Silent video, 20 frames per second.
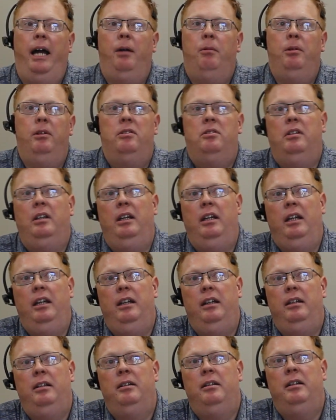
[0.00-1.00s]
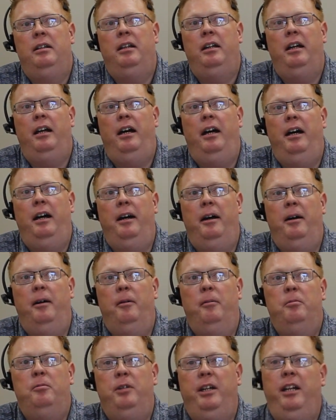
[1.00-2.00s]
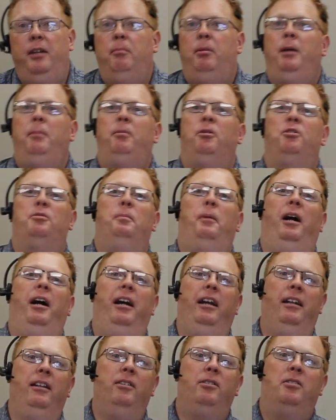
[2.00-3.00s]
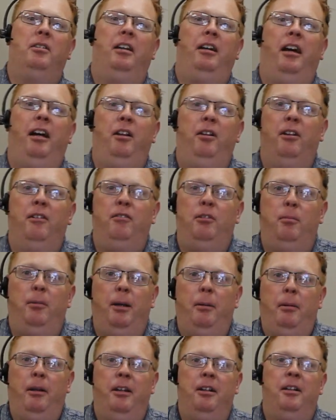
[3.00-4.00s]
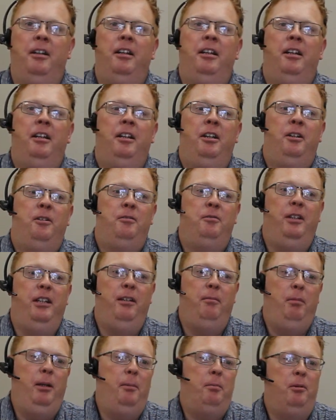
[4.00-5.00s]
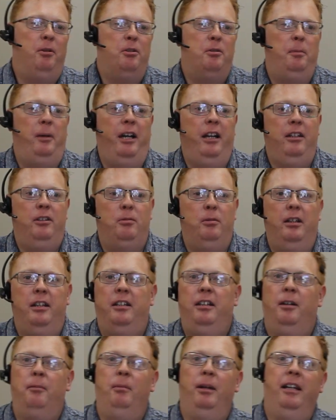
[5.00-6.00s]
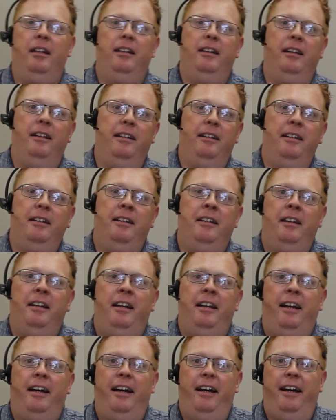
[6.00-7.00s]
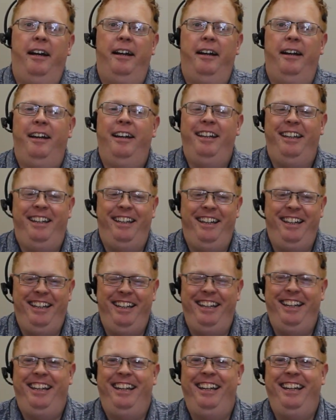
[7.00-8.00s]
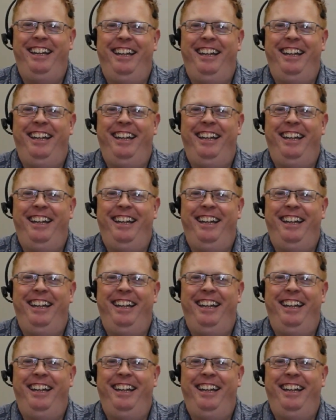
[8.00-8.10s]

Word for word: I would say uh, reading people's minds. I'd love to be able to read people's minds when they come in and, uh,